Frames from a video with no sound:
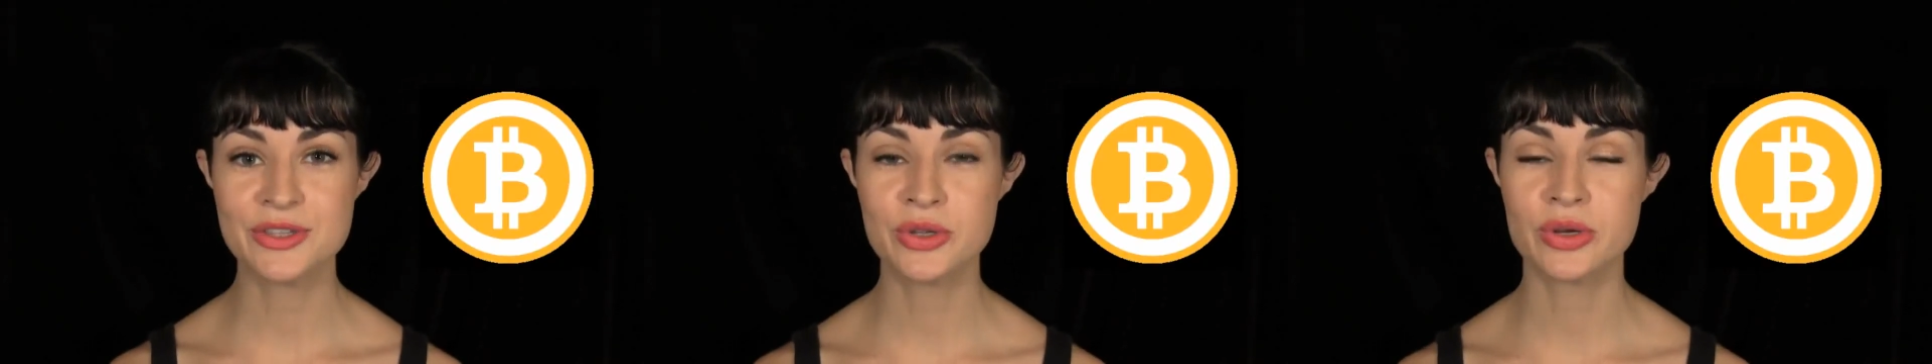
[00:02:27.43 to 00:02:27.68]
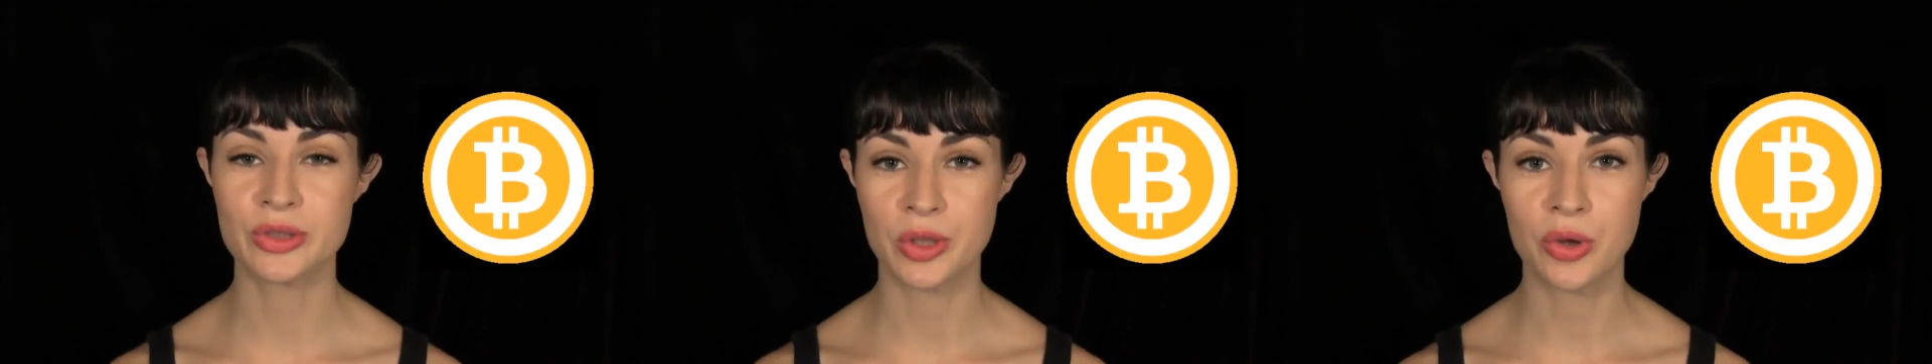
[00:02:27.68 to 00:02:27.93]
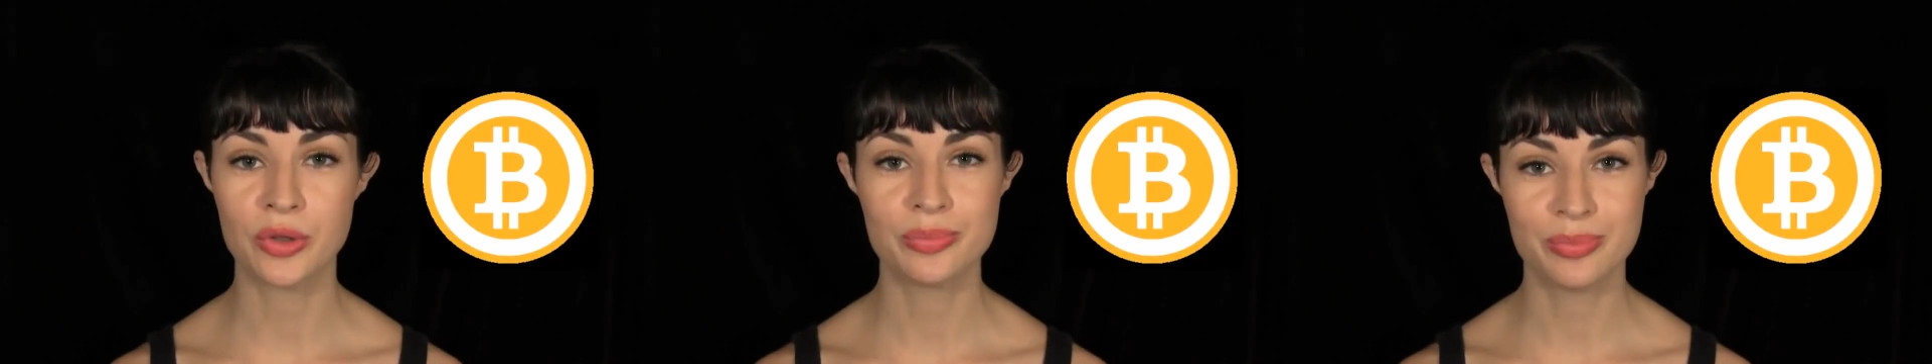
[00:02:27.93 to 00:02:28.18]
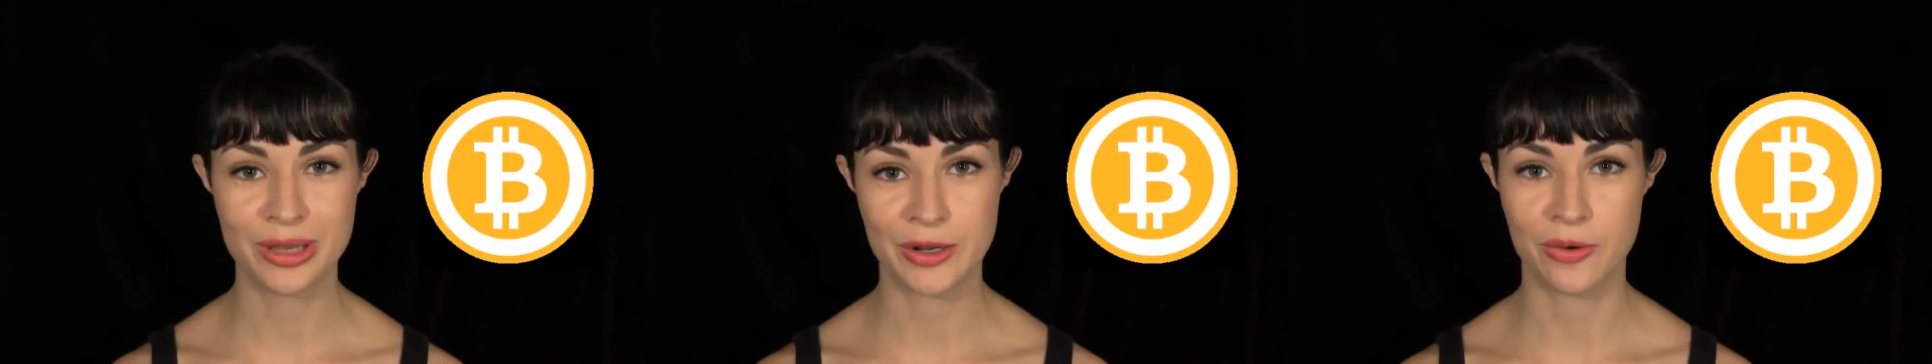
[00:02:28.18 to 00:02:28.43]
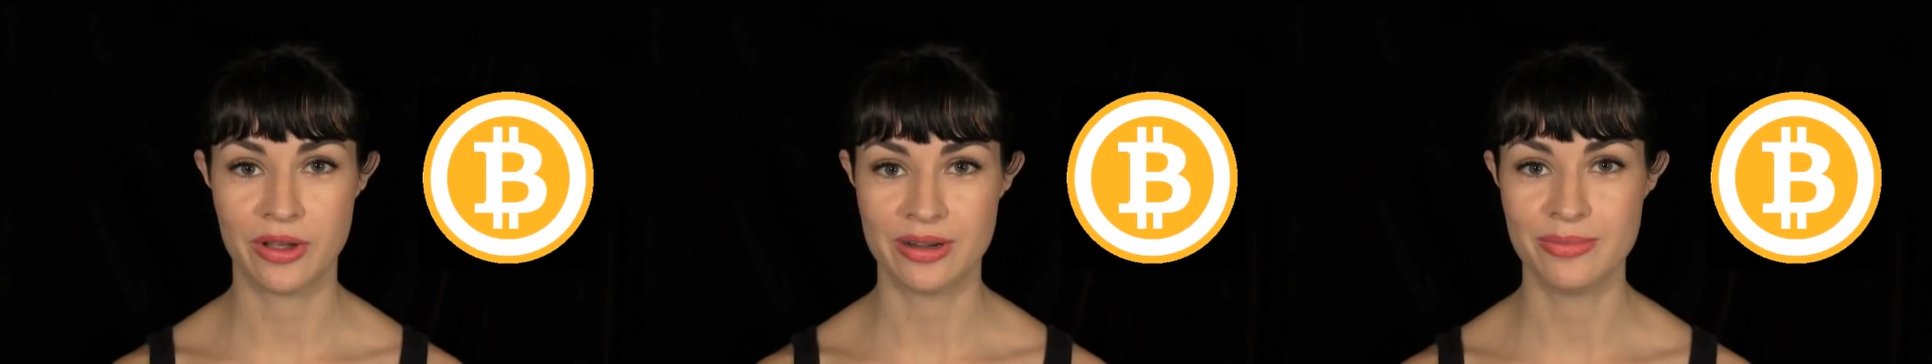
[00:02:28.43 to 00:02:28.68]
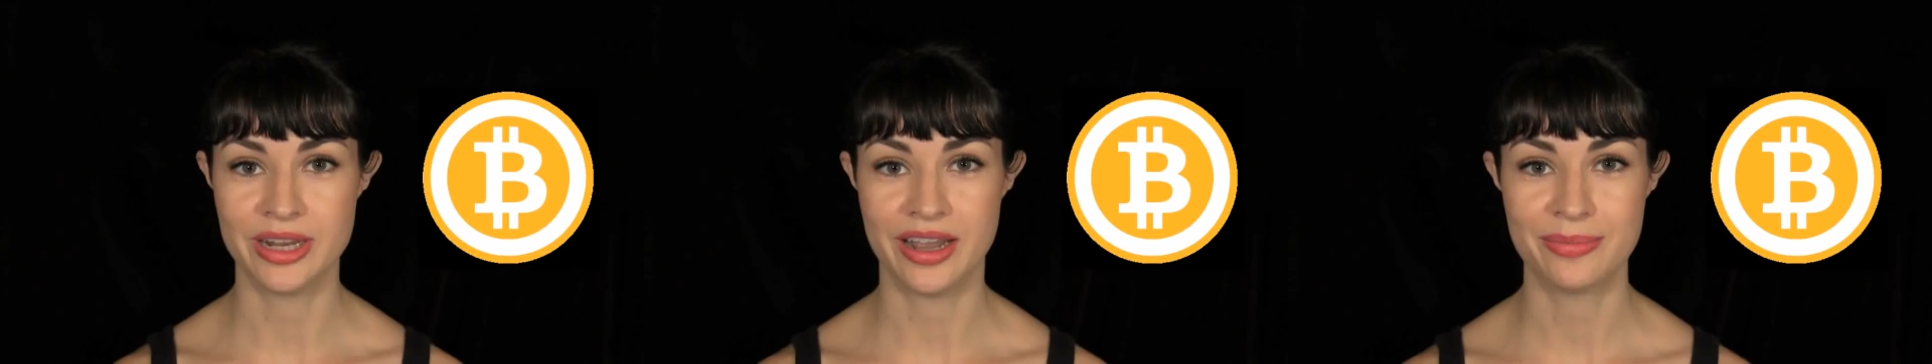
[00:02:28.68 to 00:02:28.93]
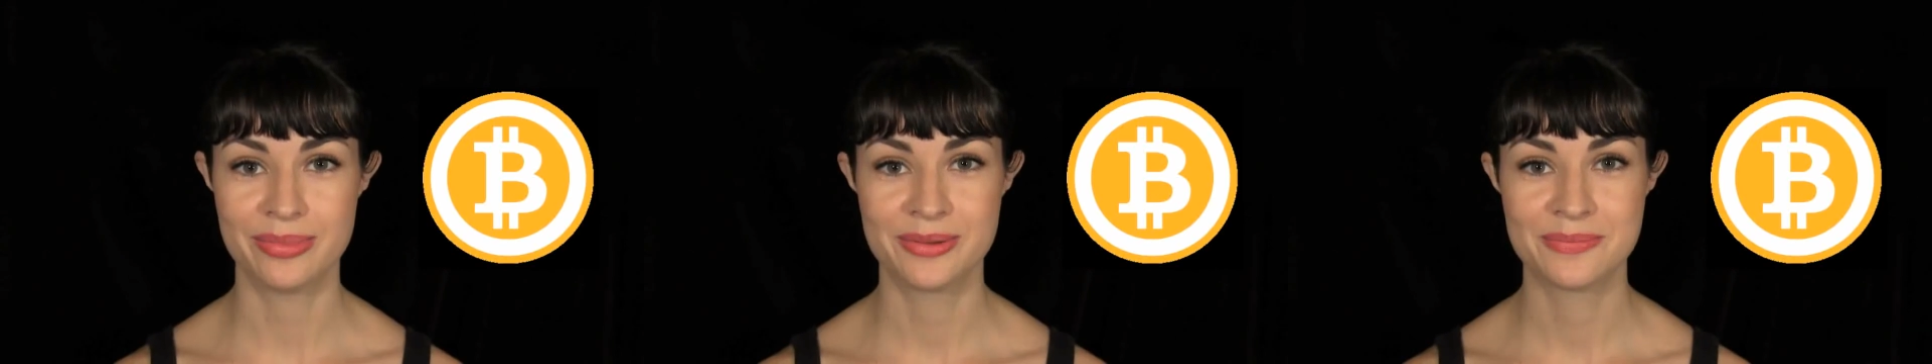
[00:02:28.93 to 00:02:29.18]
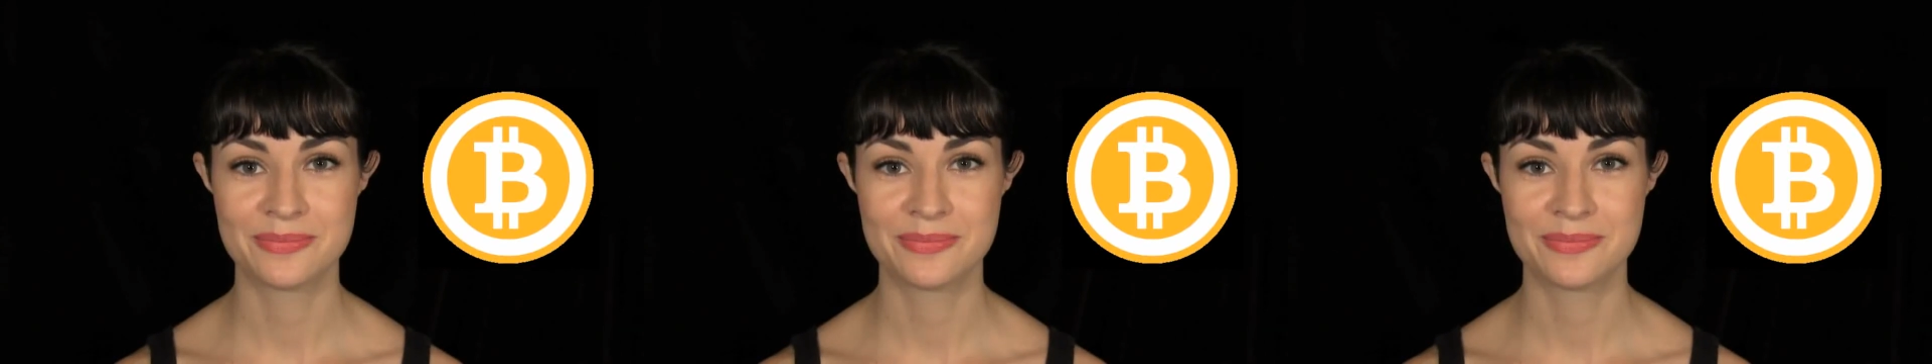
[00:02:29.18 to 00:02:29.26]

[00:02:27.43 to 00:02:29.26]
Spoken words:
is your local Bitcoin meetup.